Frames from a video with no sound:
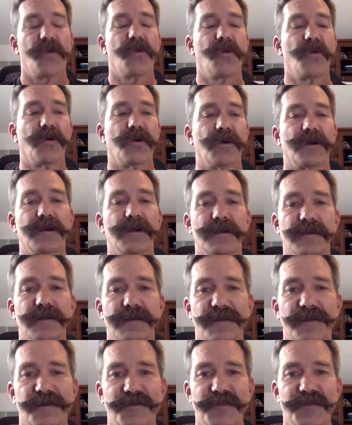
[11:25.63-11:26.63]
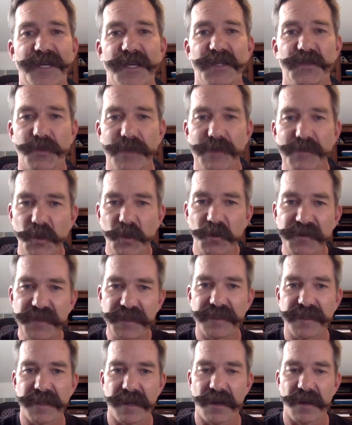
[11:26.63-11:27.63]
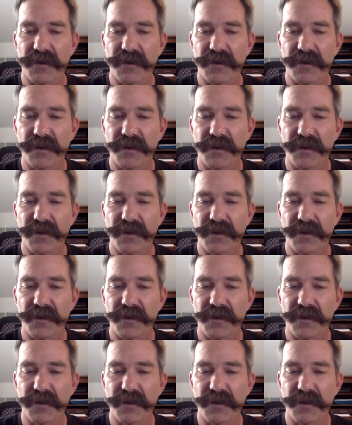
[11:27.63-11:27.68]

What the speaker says: or because we moved into